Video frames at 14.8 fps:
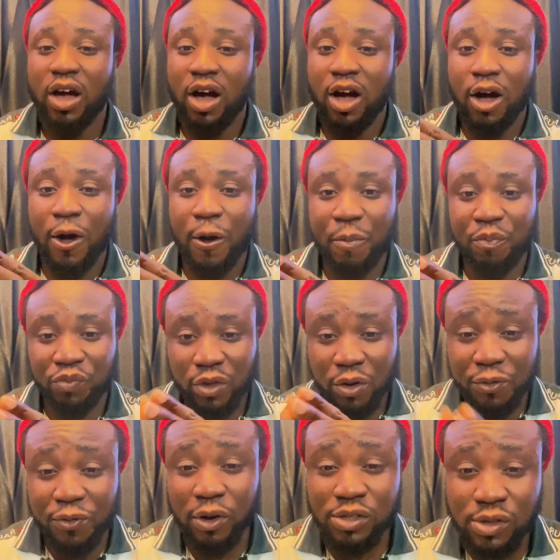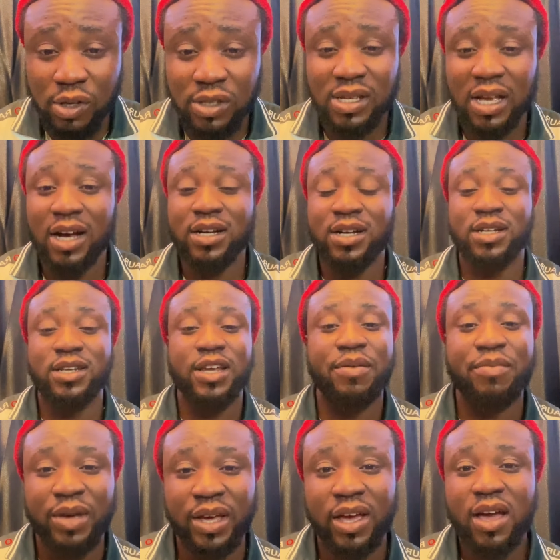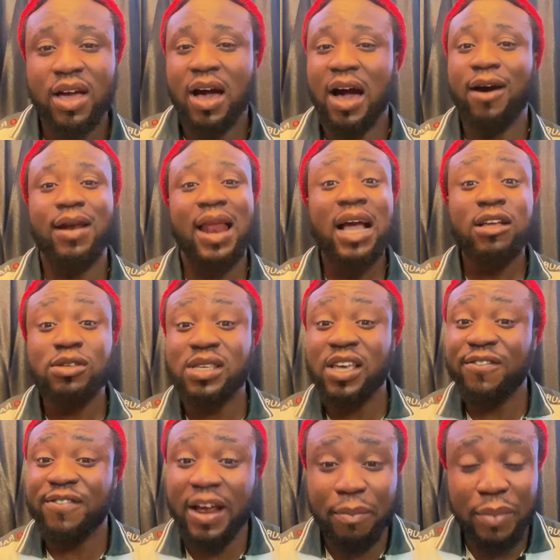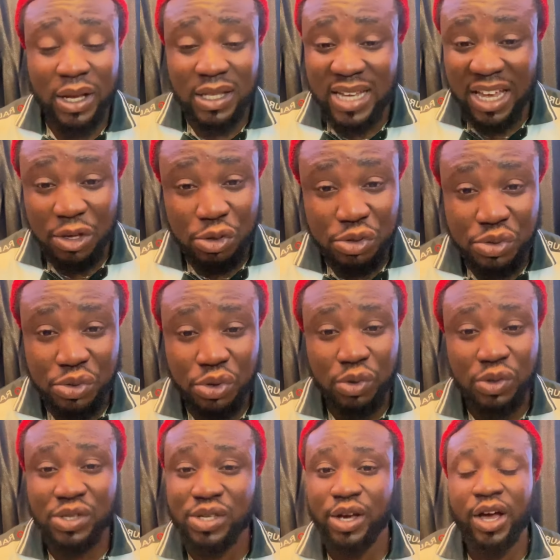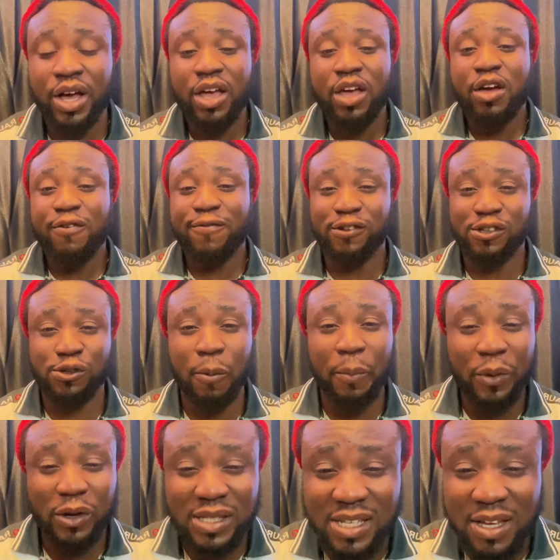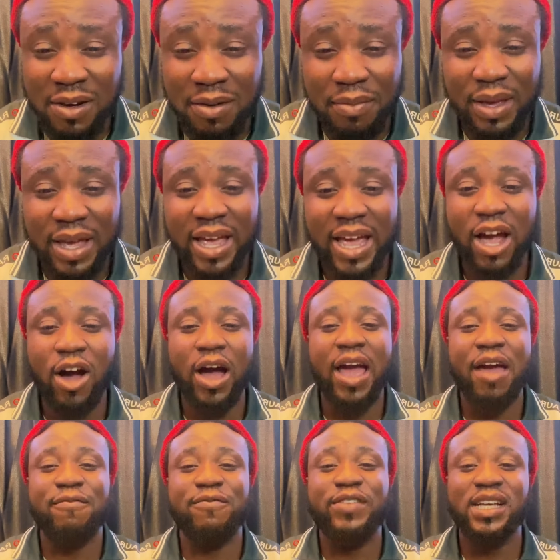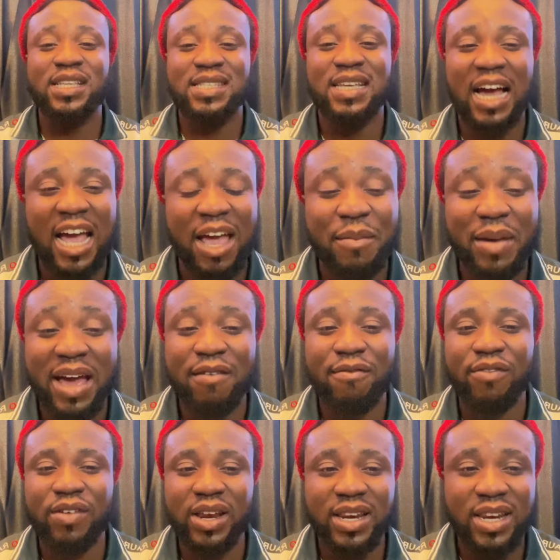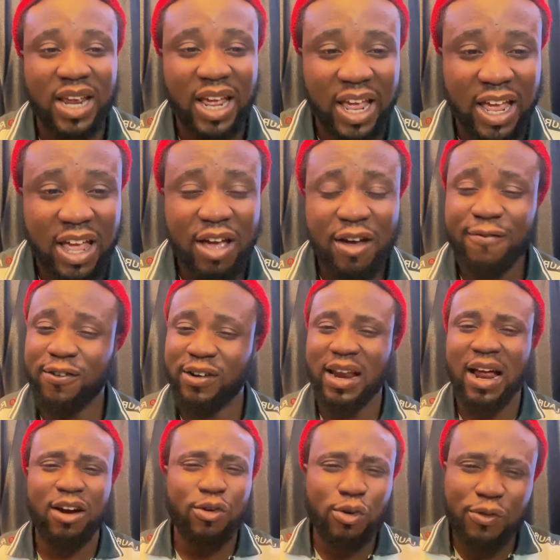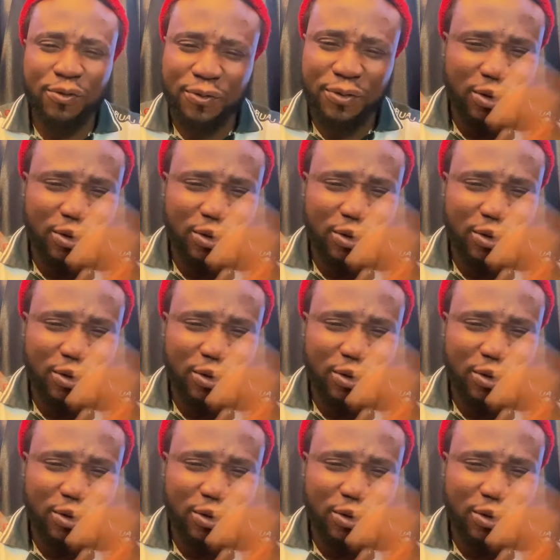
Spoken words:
of PHURSUNS Academy. I would like to say a very big thank you to you, sir, for supporting me every time, every day, for that good